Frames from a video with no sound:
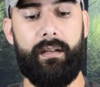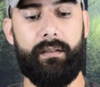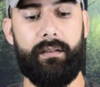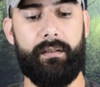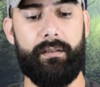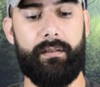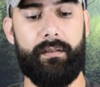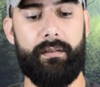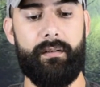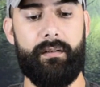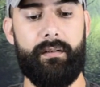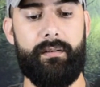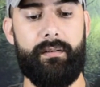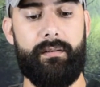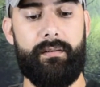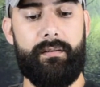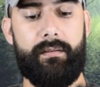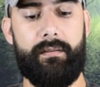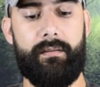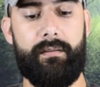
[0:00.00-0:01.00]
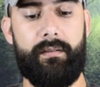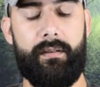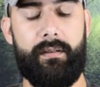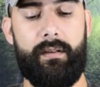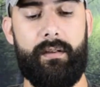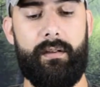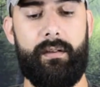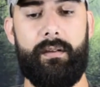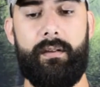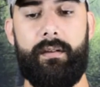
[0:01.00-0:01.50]
little
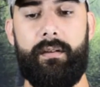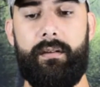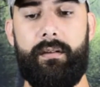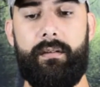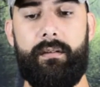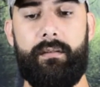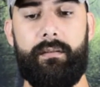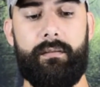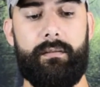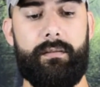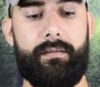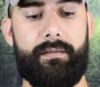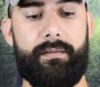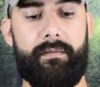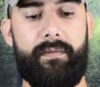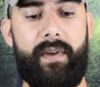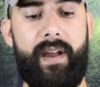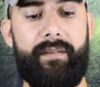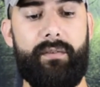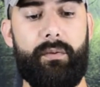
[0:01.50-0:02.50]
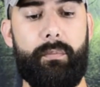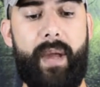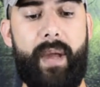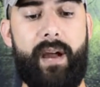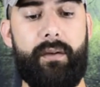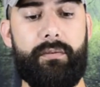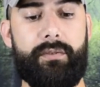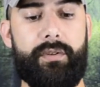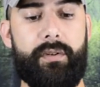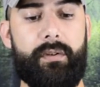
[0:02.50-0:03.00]
survival
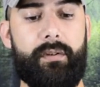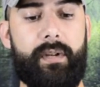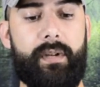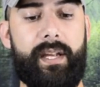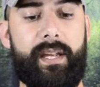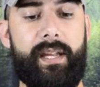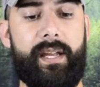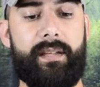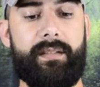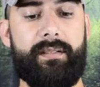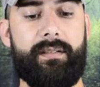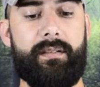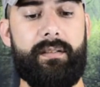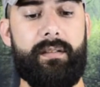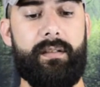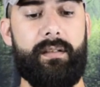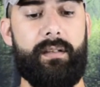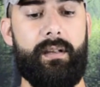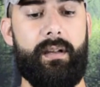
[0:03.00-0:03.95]
pouch, I guess.